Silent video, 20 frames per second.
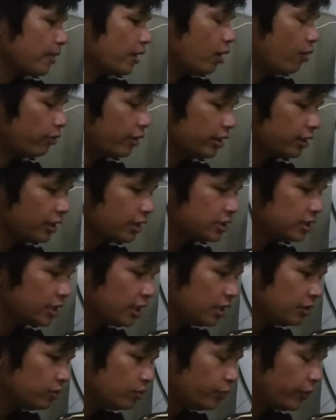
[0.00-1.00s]

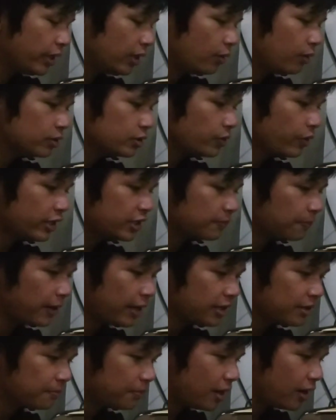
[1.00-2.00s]
Orientation will also
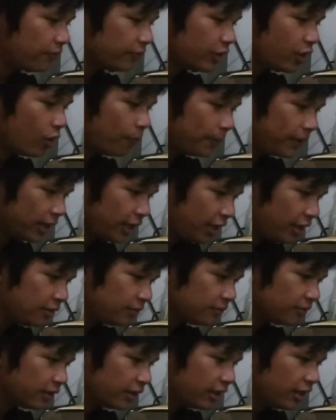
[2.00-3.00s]
explain about the opening,
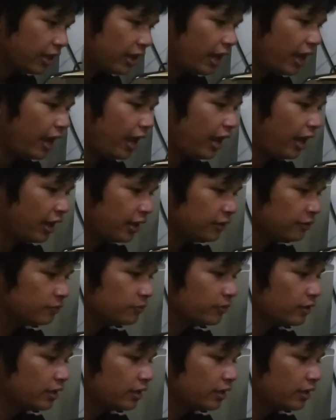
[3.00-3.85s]
and